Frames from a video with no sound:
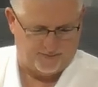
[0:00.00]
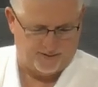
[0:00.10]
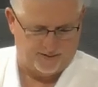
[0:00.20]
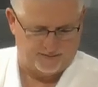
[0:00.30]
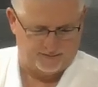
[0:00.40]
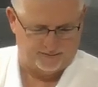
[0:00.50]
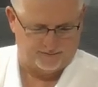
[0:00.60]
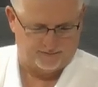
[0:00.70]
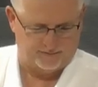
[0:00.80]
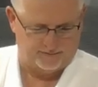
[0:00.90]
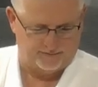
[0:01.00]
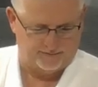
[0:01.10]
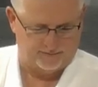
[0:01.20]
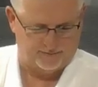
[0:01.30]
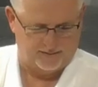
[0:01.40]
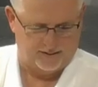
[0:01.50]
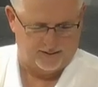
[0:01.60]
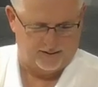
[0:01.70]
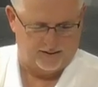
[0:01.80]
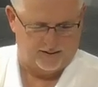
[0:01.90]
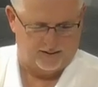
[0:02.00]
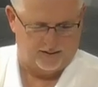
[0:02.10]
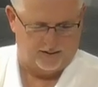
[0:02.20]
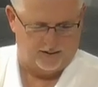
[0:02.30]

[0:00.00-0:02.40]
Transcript: (silence)